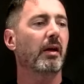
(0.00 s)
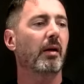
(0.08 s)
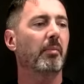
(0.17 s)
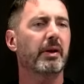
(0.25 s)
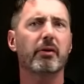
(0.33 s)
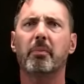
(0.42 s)

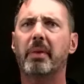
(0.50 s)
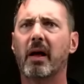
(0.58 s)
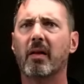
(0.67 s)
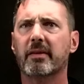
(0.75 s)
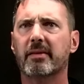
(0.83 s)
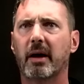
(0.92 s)
But it would
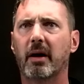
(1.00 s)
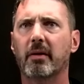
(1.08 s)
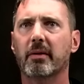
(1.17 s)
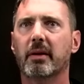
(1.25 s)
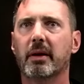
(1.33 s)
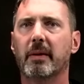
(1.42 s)
balance
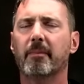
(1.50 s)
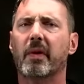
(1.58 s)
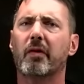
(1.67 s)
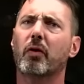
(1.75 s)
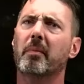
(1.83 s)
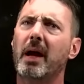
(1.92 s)
out. And
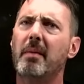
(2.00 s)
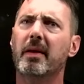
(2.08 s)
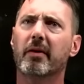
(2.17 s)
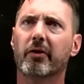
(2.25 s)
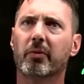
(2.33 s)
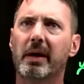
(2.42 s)
so maybe
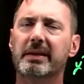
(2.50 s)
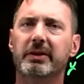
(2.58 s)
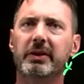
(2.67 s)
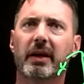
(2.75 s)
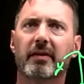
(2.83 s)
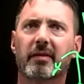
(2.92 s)
there's ways that
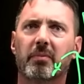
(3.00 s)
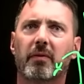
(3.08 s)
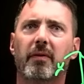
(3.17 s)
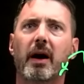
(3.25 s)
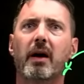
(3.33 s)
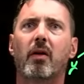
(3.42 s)
you can
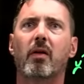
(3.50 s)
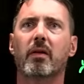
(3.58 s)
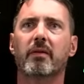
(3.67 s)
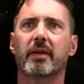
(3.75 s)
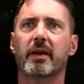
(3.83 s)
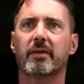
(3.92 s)
simplify all
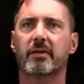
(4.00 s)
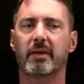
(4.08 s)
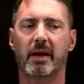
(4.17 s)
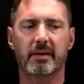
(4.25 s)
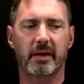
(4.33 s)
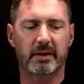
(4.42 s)
of this
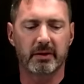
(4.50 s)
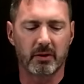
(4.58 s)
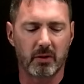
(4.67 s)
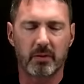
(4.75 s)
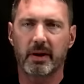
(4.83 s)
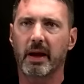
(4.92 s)
and then you're
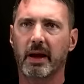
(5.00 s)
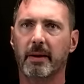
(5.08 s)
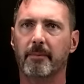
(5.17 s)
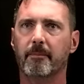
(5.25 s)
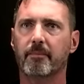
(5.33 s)
okay.